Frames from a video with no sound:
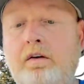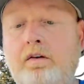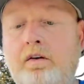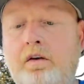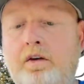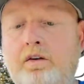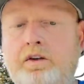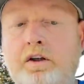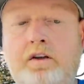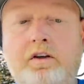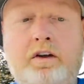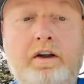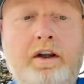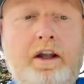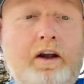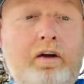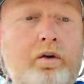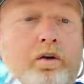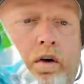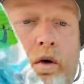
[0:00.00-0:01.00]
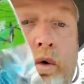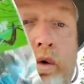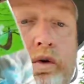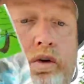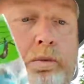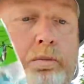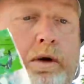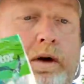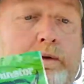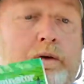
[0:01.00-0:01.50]
Interesting. Those
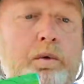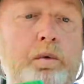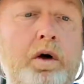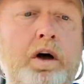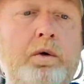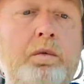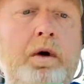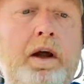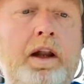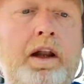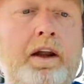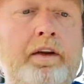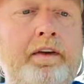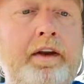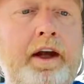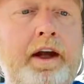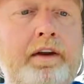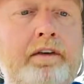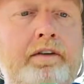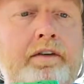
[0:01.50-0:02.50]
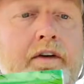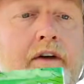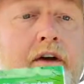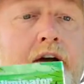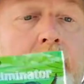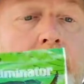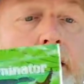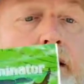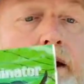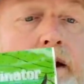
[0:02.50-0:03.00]
would probably work well on that
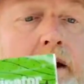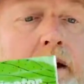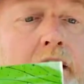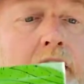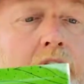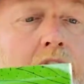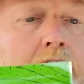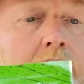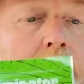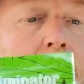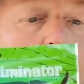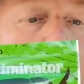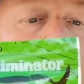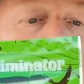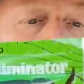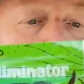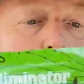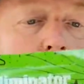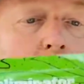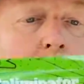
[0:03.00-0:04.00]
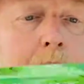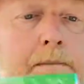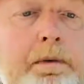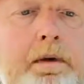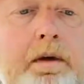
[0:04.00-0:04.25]
airdropped